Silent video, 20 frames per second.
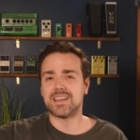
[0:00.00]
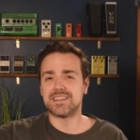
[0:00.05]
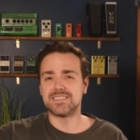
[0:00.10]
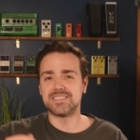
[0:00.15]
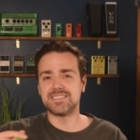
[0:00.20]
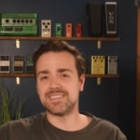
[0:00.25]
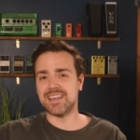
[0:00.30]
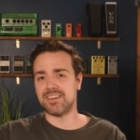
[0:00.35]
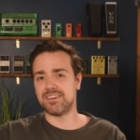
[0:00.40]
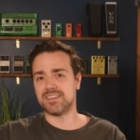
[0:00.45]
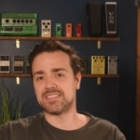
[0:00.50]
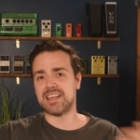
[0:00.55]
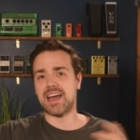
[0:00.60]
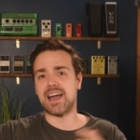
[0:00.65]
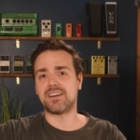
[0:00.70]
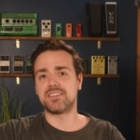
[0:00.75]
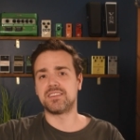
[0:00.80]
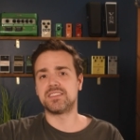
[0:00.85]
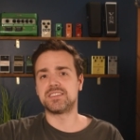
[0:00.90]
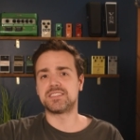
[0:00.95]
Doesn't sound
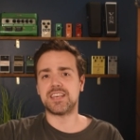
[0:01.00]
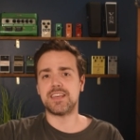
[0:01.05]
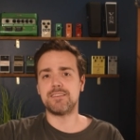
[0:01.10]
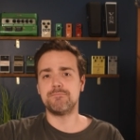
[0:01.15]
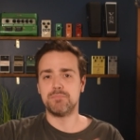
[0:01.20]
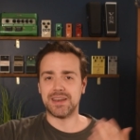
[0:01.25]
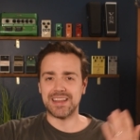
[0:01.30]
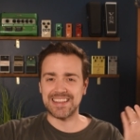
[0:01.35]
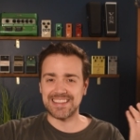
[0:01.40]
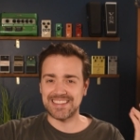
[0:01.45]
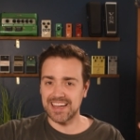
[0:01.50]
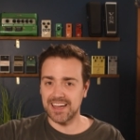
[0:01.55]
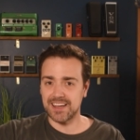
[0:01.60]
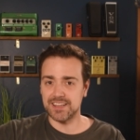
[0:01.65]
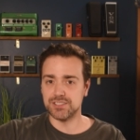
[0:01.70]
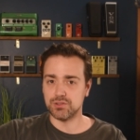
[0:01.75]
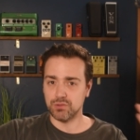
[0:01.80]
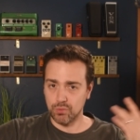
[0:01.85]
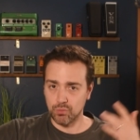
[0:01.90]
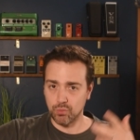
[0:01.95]
exactly the same, but it
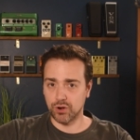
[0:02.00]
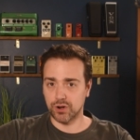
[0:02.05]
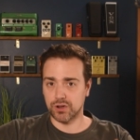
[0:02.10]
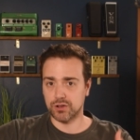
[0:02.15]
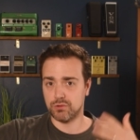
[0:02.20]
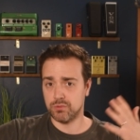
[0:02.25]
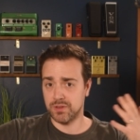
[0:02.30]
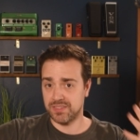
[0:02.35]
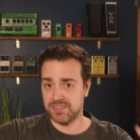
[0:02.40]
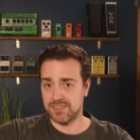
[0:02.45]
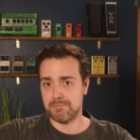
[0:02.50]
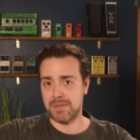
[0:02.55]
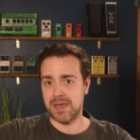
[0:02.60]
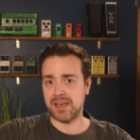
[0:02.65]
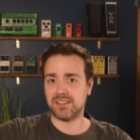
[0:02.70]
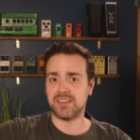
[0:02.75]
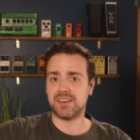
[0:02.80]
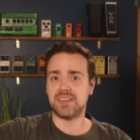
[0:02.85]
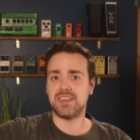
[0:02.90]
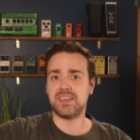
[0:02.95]
does work with the
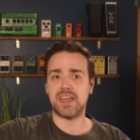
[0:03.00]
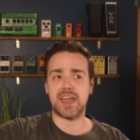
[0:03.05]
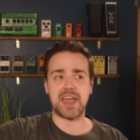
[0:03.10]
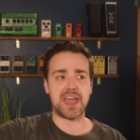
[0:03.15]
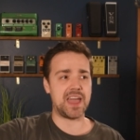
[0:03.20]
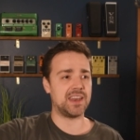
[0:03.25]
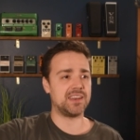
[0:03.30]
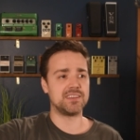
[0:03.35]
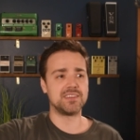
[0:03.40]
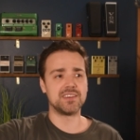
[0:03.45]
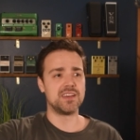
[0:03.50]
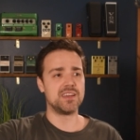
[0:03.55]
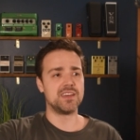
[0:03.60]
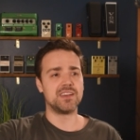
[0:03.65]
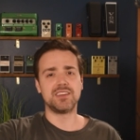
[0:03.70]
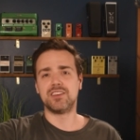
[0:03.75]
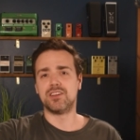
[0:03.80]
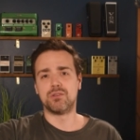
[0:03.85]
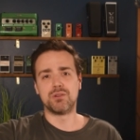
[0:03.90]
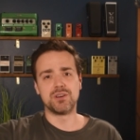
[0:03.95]
melody. And,
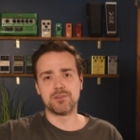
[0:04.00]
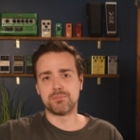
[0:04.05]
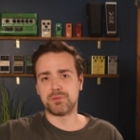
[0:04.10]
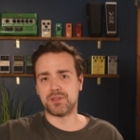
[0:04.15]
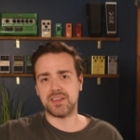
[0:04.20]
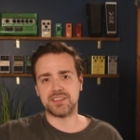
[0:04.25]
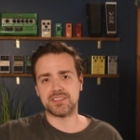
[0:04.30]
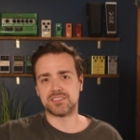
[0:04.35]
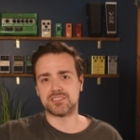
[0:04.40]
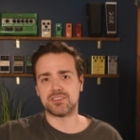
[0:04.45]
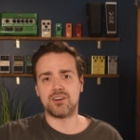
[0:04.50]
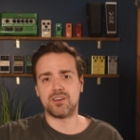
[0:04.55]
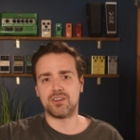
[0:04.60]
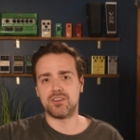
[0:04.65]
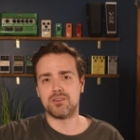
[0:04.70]
you know, when you're playing a song,